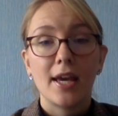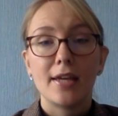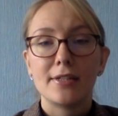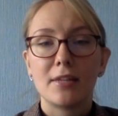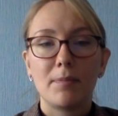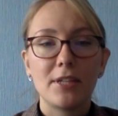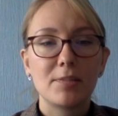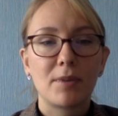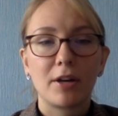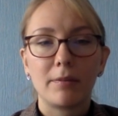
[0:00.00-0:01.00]
Is the peace
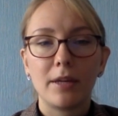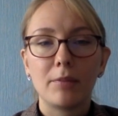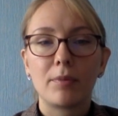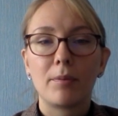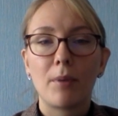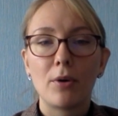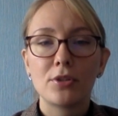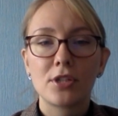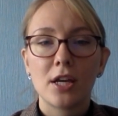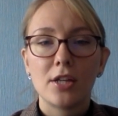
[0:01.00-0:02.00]
park being
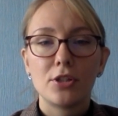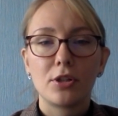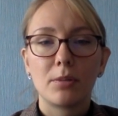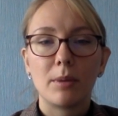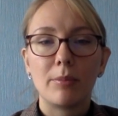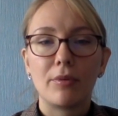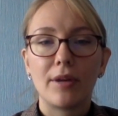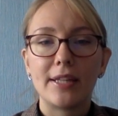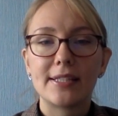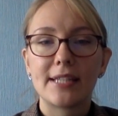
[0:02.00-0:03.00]
proposed to
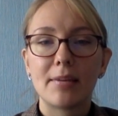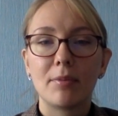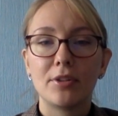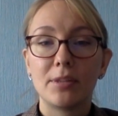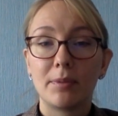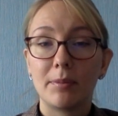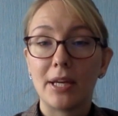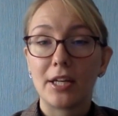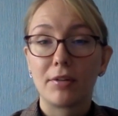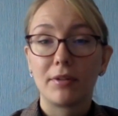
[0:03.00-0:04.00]
commemorate stable
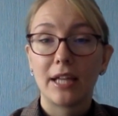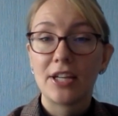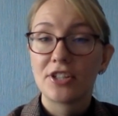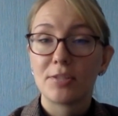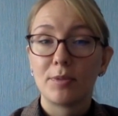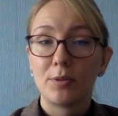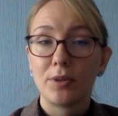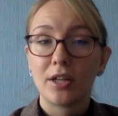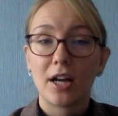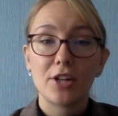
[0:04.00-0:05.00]
diplomatic relations
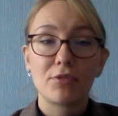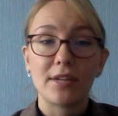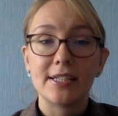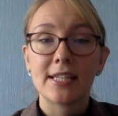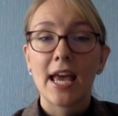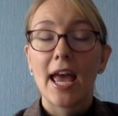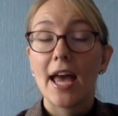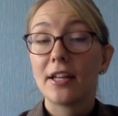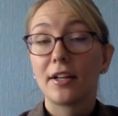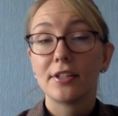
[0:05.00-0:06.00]
between countries
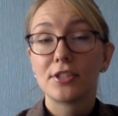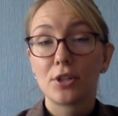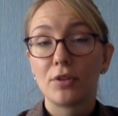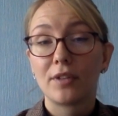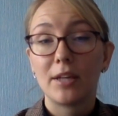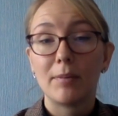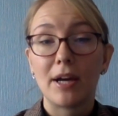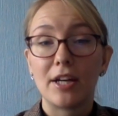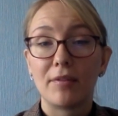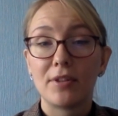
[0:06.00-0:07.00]
and conserve key
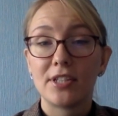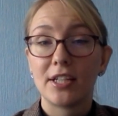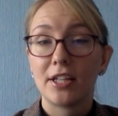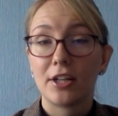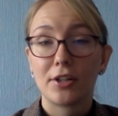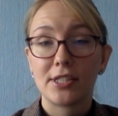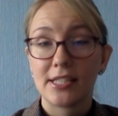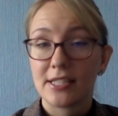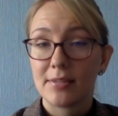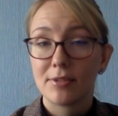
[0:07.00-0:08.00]
biodiversity and
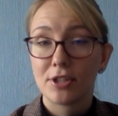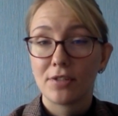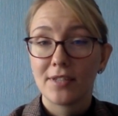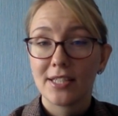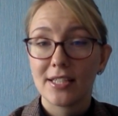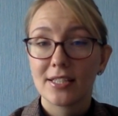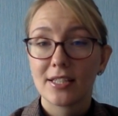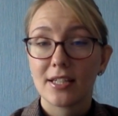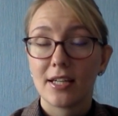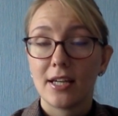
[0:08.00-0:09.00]
ecosystem services?
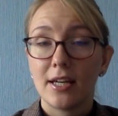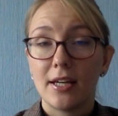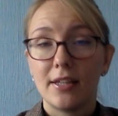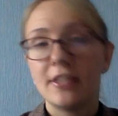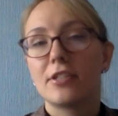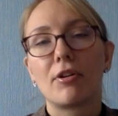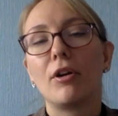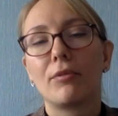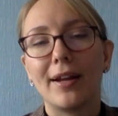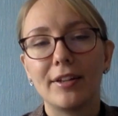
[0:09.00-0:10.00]
These are
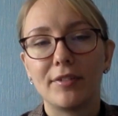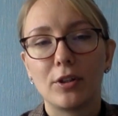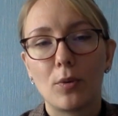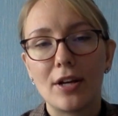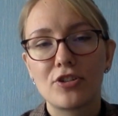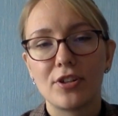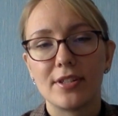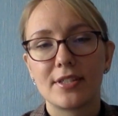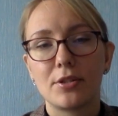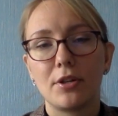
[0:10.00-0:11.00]
all relevant
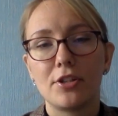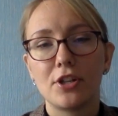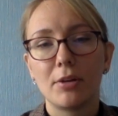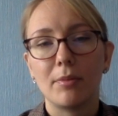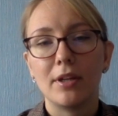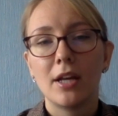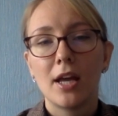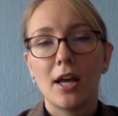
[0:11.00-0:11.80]
questions to determine